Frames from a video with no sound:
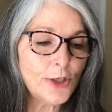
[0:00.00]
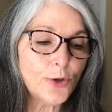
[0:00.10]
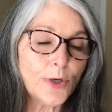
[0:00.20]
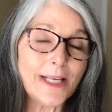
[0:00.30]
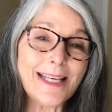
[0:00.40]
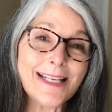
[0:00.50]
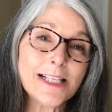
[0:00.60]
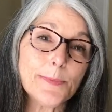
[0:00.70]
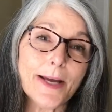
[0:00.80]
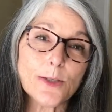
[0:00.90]
You're going to
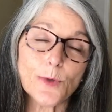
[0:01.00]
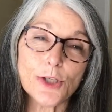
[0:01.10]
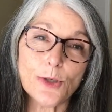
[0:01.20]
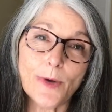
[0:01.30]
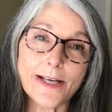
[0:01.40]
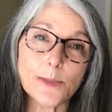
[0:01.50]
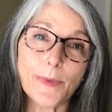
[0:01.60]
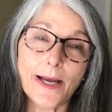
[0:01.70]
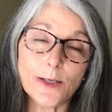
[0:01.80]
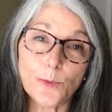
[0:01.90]
inspect what you
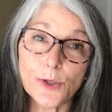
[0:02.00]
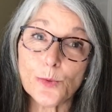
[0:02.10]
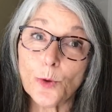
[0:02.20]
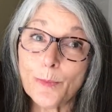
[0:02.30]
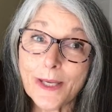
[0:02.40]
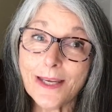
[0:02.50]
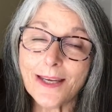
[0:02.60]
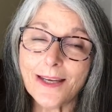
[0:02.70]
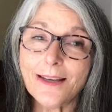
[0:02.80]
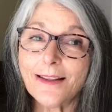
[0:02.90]
expect, which will
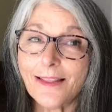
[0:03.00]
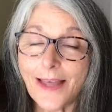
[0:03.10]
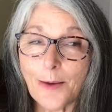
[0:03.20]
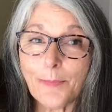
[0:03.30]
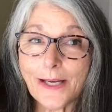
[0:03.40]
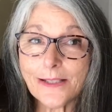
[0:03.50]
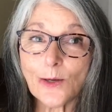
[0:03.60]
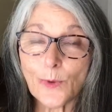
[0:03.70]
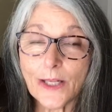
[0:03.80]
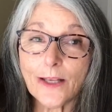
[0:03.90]
be that
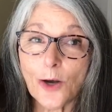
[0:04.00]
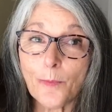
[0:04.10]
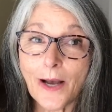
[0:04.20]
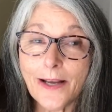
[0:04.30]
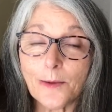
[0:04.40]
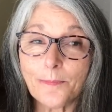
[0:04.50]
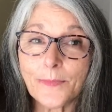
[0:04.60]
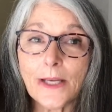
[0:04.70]
basic weekly home item.